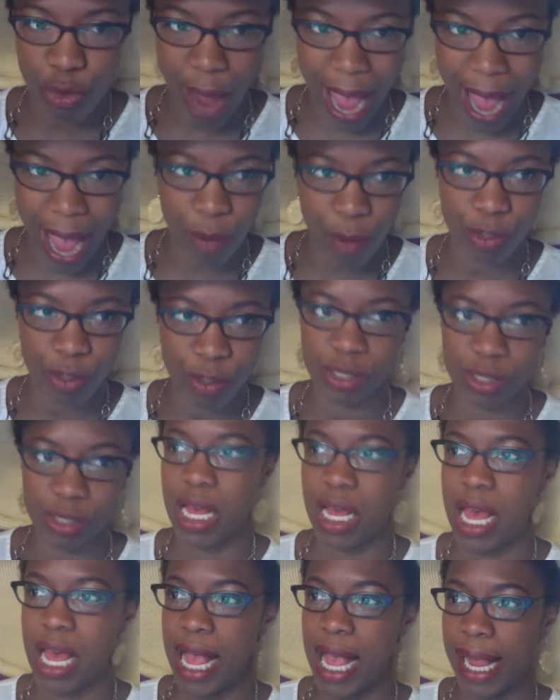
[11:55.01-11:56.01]
hours.
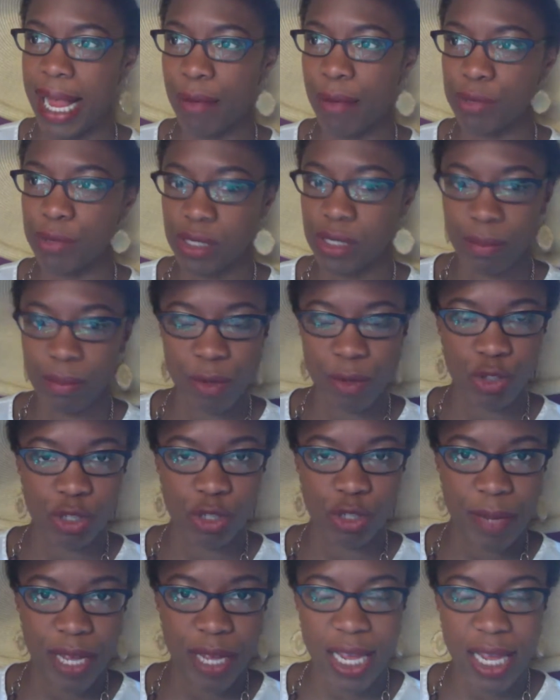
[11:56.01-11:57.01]
It was the
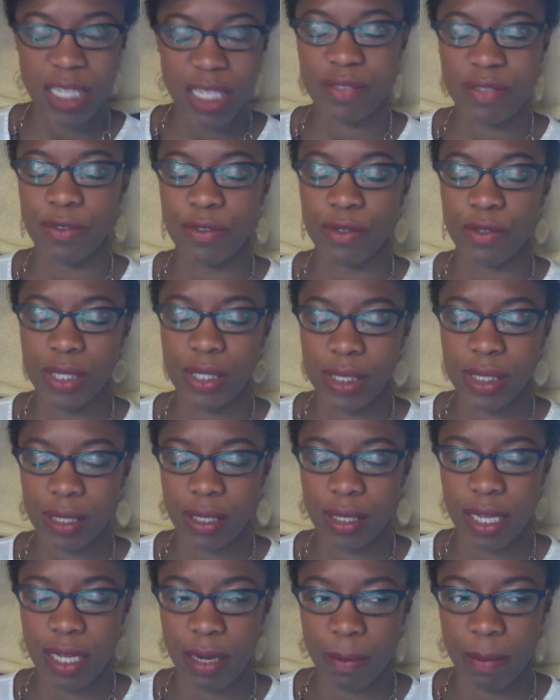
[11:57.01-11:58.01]
most peaceful
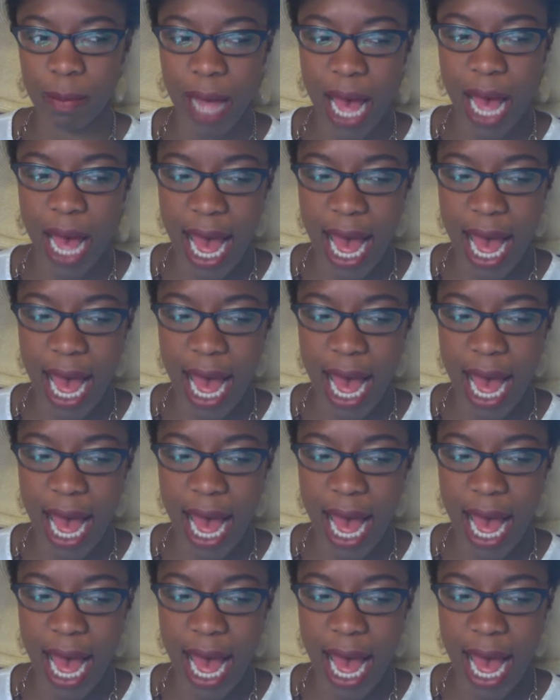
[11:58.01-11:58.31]
sleep I